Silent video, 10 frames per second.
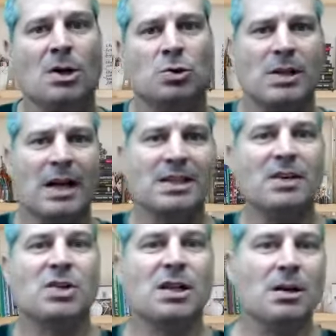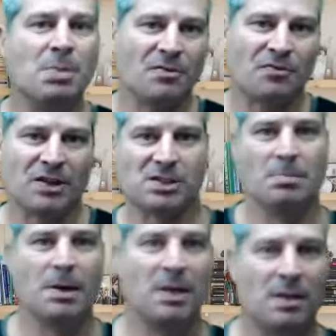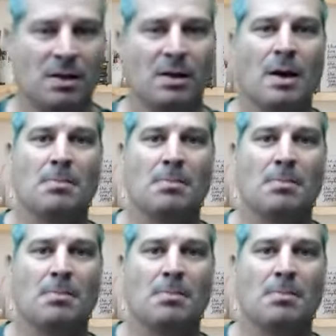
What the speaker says: So that gives a little bit of flexibility.